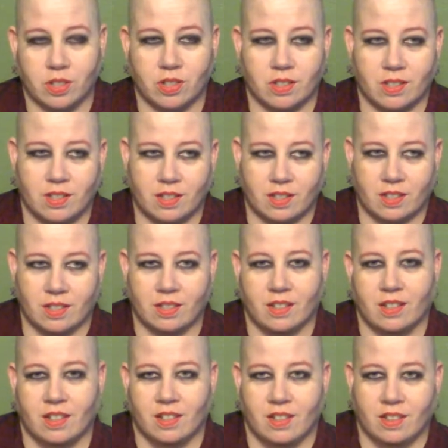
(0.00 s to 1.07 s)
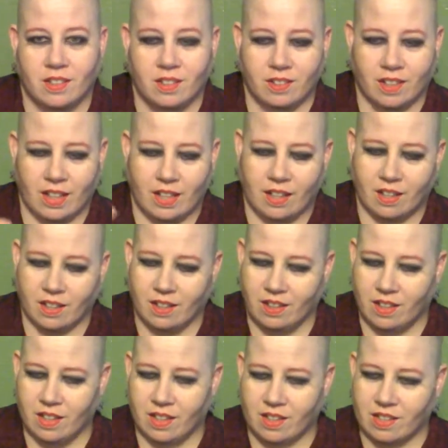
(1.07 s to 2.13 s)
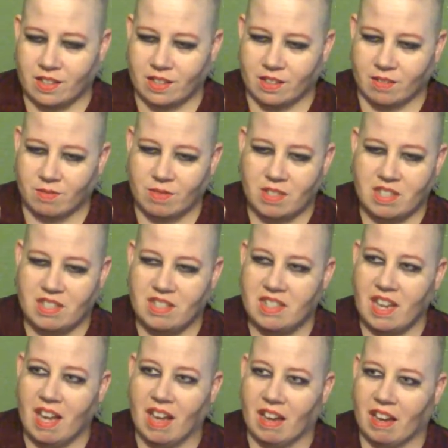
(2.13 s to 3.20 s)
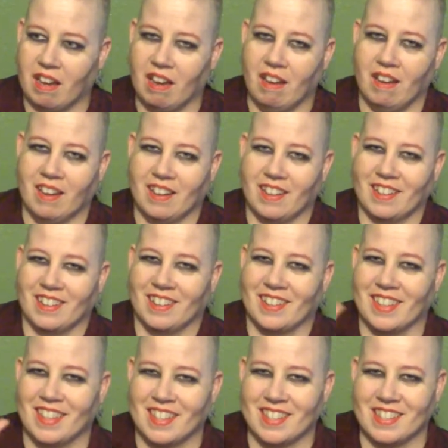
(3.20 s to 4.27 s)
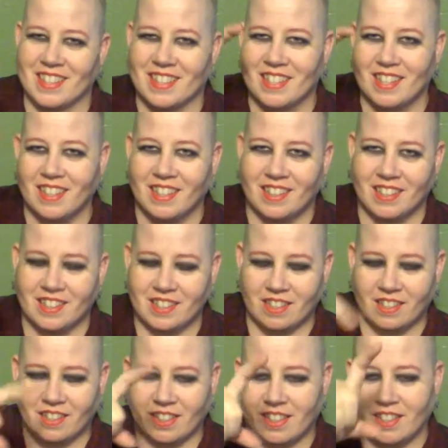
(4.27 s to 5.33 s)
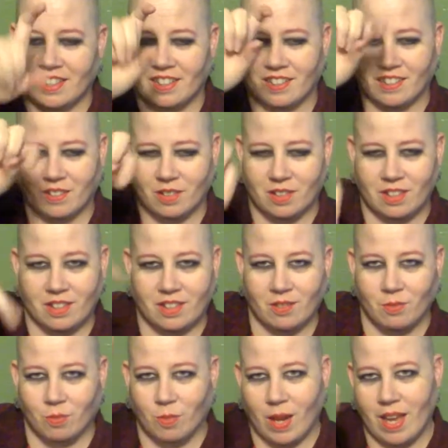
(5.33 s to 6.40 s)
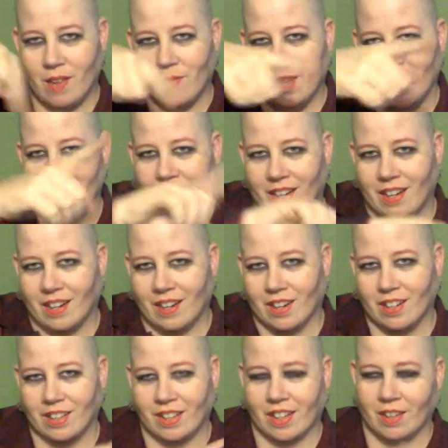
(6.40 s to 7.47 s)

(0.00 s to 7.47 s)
is this, like, it's a stick that's all wavy and gnarly.